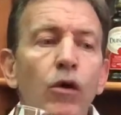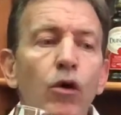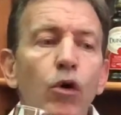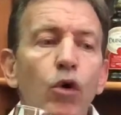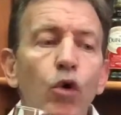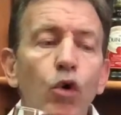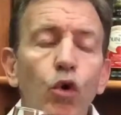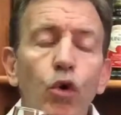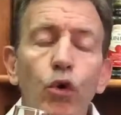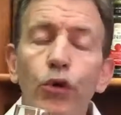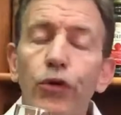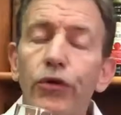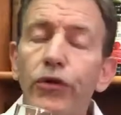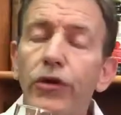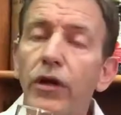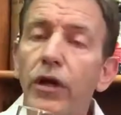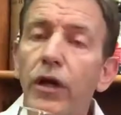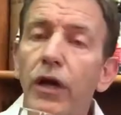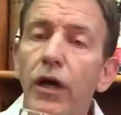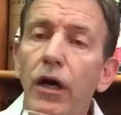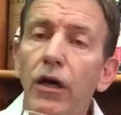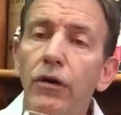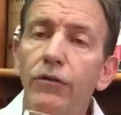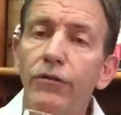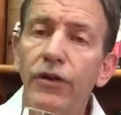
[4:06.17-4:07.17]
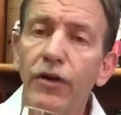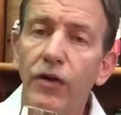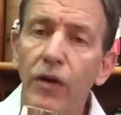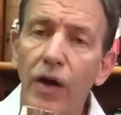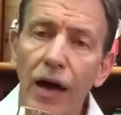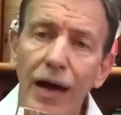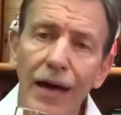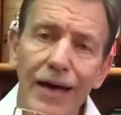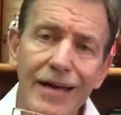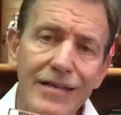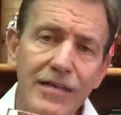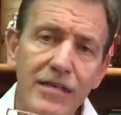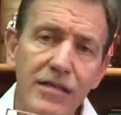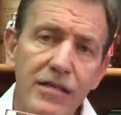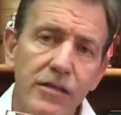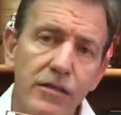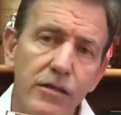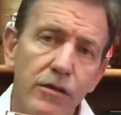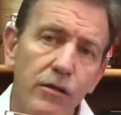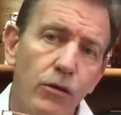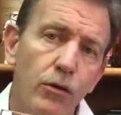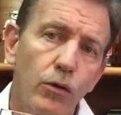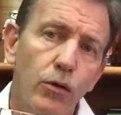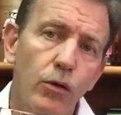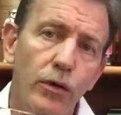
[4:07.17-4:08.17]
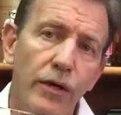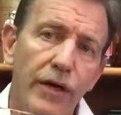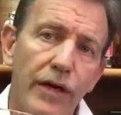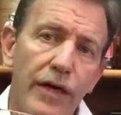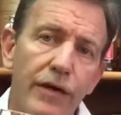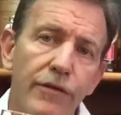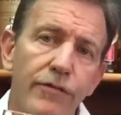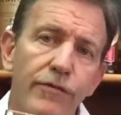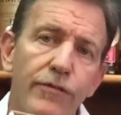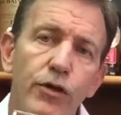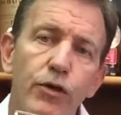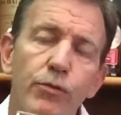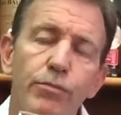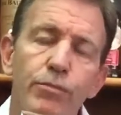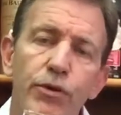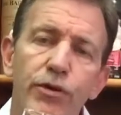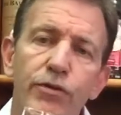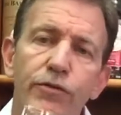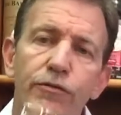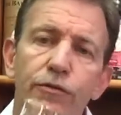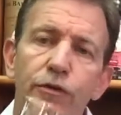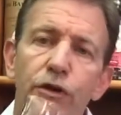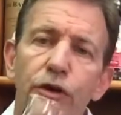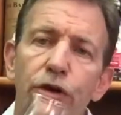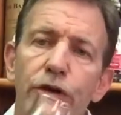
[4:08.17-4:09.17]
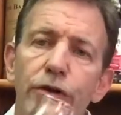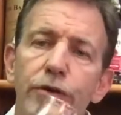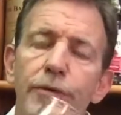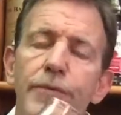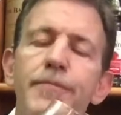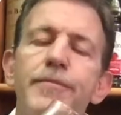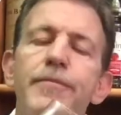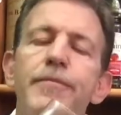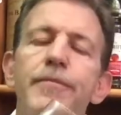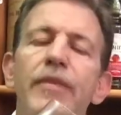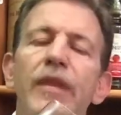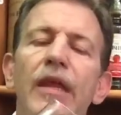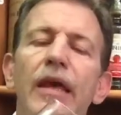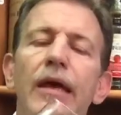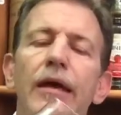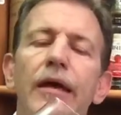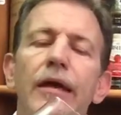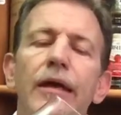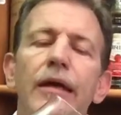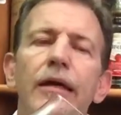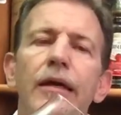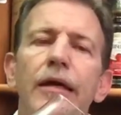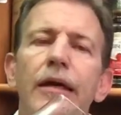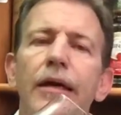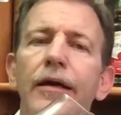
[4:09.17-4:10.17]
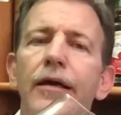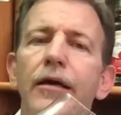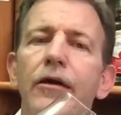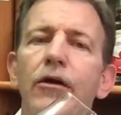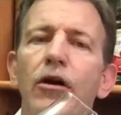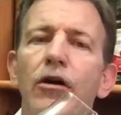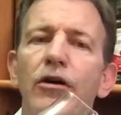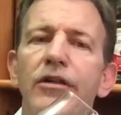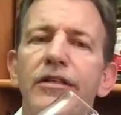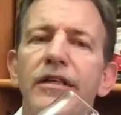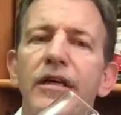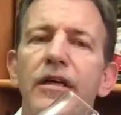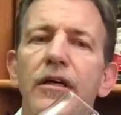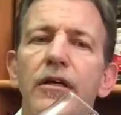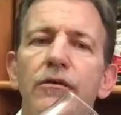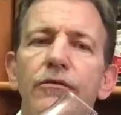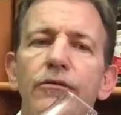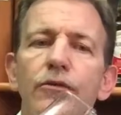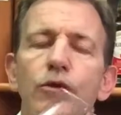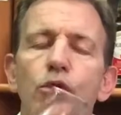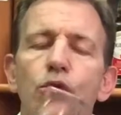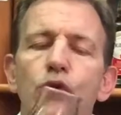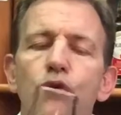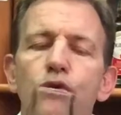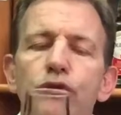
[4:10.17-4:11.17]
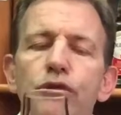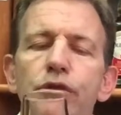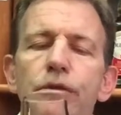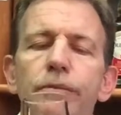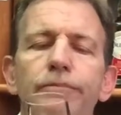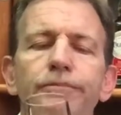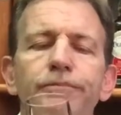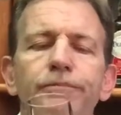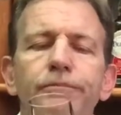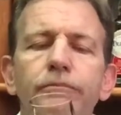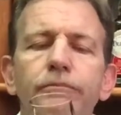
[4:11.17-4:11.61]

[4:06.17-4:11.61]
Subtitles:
or over ice, or if you prefer, in a cocktail, of course.